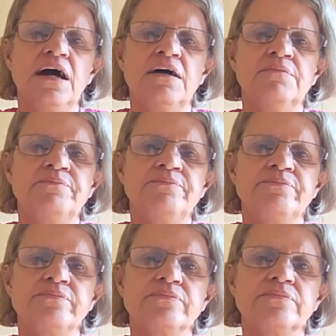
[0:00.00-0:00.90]

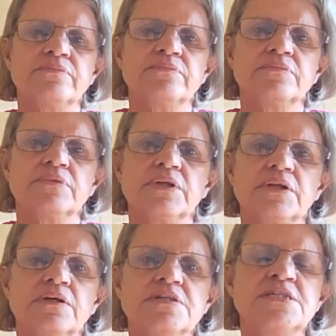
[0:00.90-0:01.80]
um,
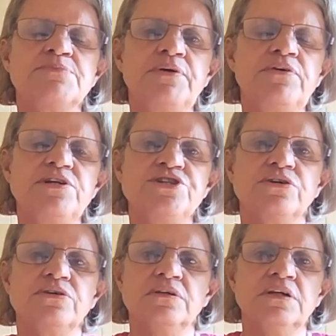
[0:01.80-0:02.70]

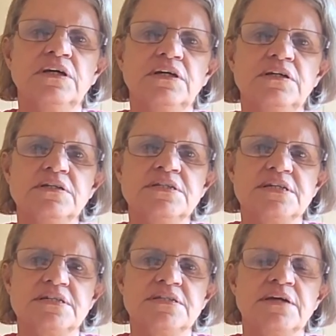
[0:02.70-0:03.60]
spiritual
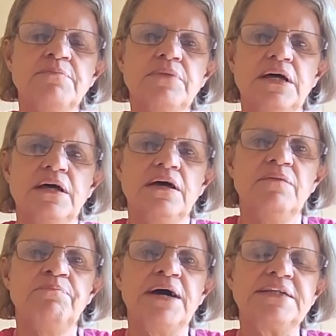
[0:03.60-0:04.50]
system,
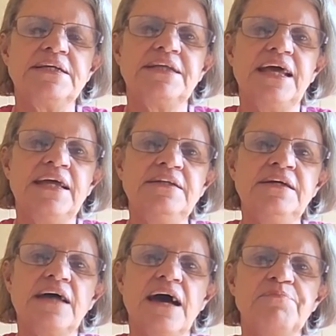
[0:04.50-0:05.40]
but it
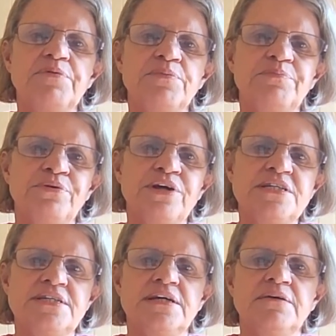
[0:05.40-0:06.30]
ended up
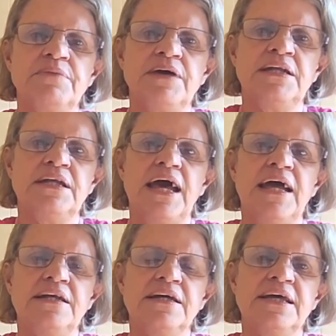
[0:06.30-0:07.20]
oppressing men
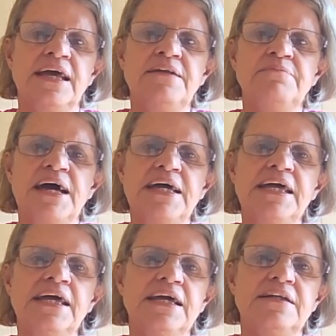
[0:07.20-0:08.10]
and again
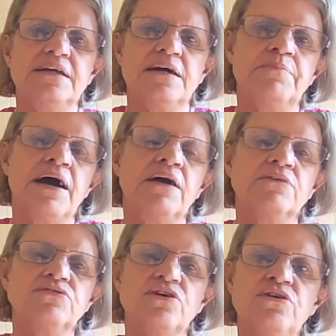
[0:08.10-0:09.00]
making it
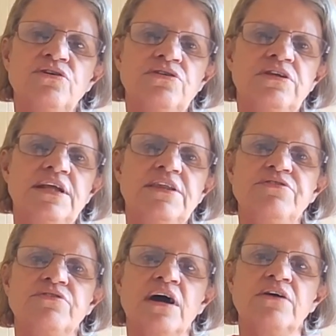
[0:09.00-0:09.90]
about earthly
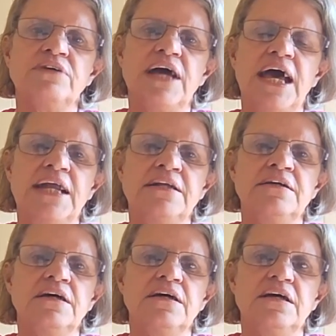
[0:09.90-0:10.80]
throne and